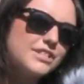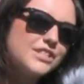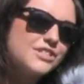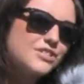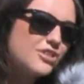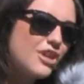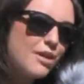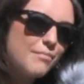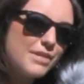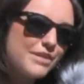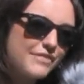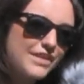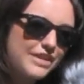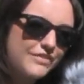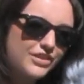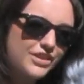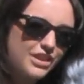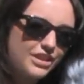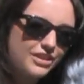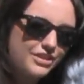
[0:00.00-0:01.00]
not my
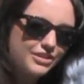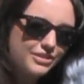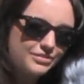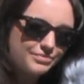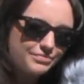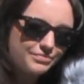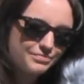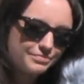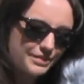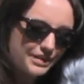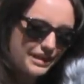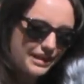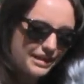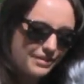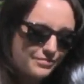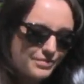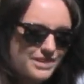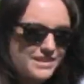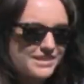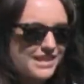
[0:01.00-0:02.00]
favorite color, but
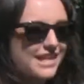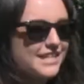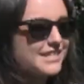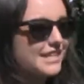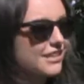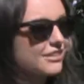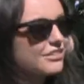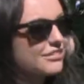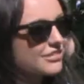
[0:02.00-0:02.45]
um, it stands out.